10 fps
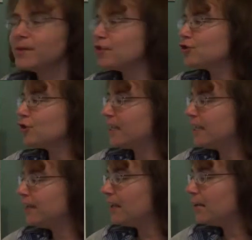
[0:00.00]
bit
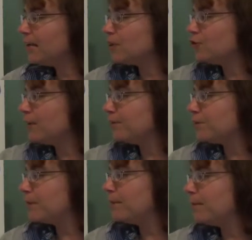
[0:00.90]
tricky in there because you have to
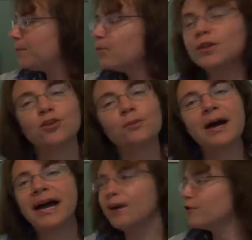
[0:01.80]
remember with your
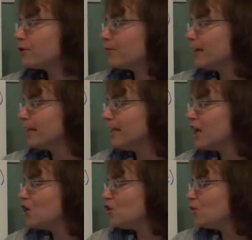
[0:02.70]
pi over 3,
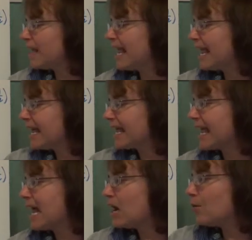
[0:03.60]
you can't
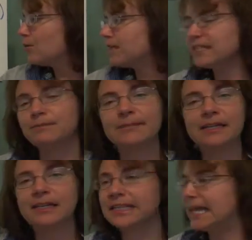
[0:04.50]
count this
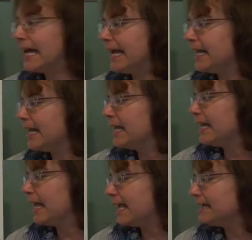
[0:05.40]
middle line
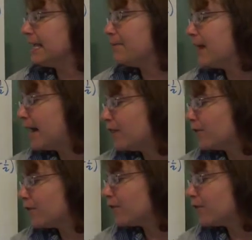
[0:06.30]
as a pi over